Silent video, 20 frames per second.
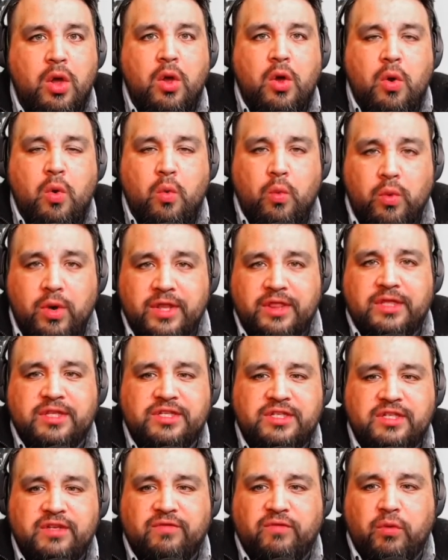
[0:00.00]
what the
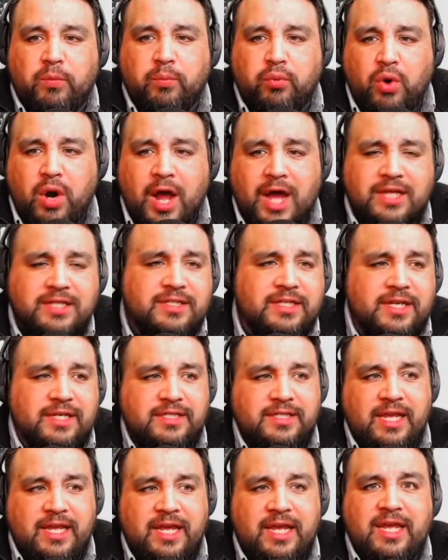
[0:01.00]
civil
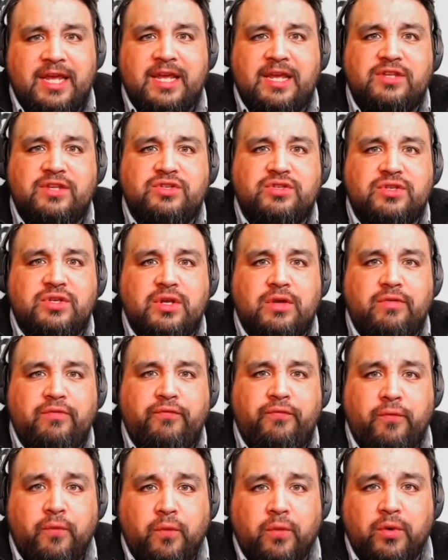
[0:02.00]
process is
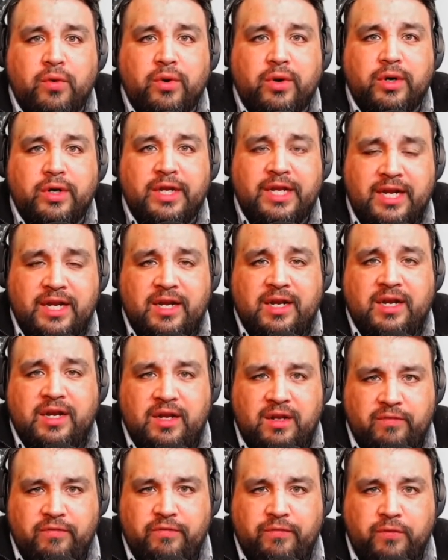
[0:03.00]
for getting an
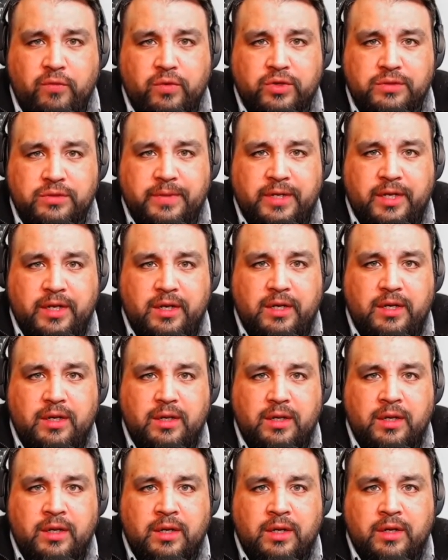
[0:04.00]
enforcement
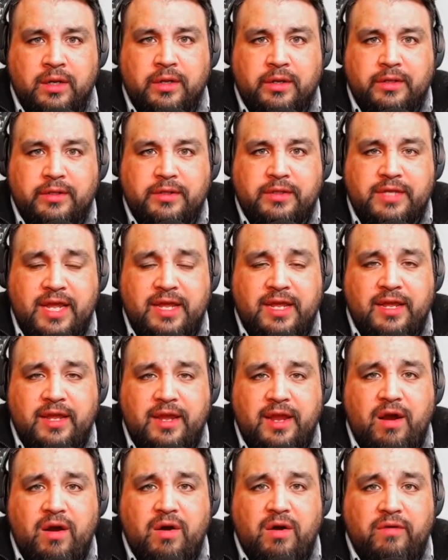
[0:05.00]
taken
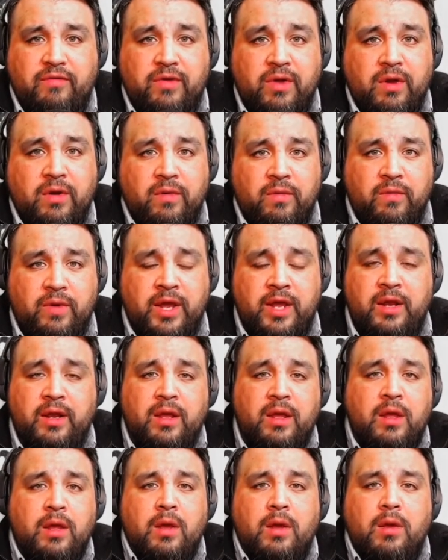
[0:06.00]
care of, right?
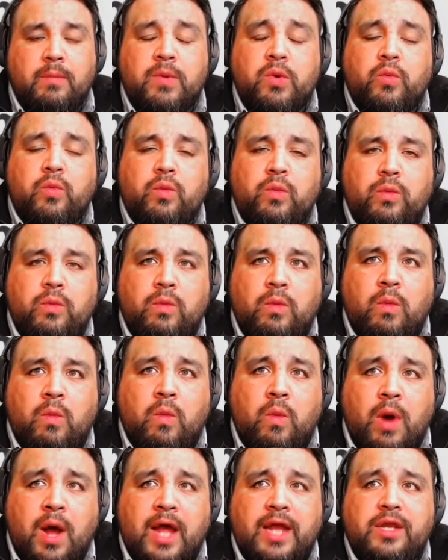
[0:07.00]
But
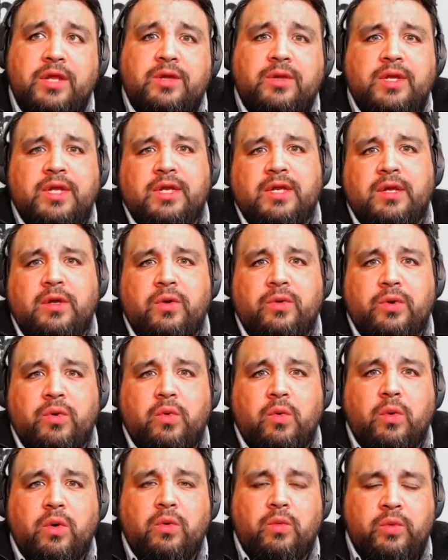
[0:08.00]
why do you need to go to
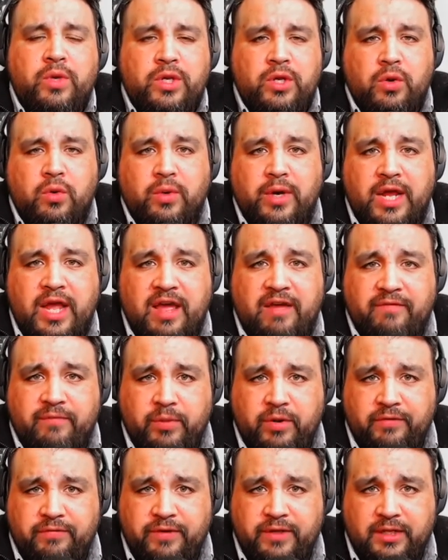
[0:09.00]
court when you already have
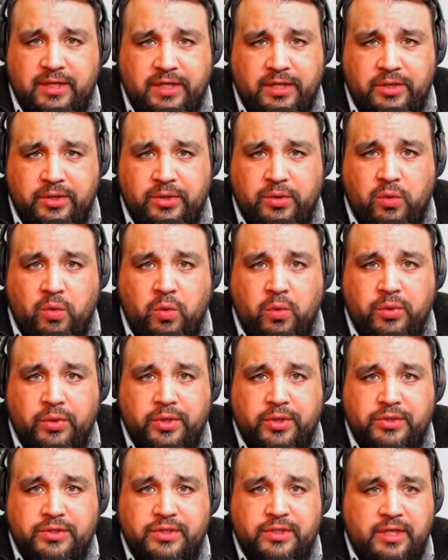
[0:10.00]
perfectly good
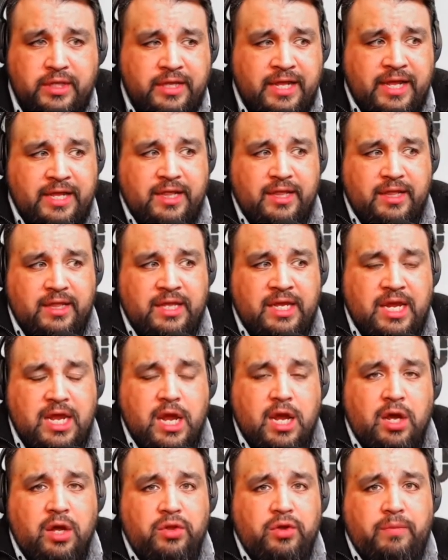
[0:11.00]
orders that the
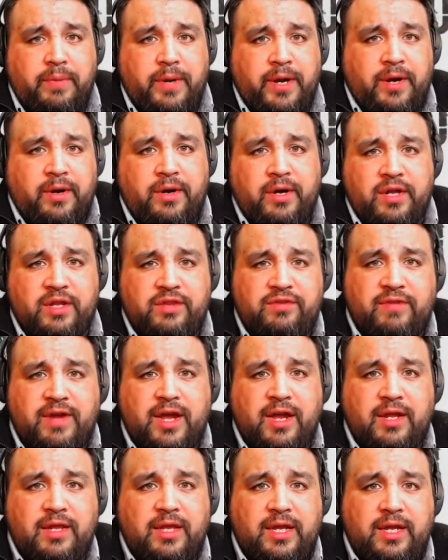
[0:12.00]
other parent is
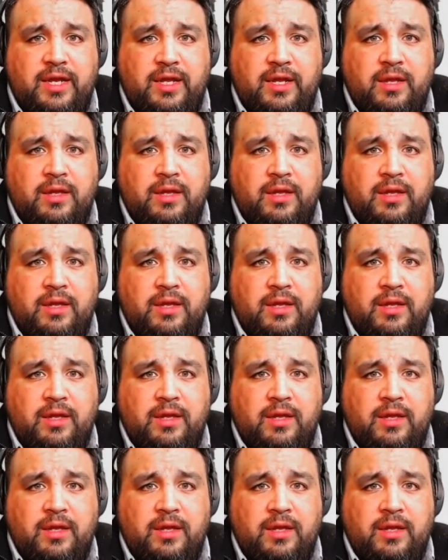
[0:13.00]
violating?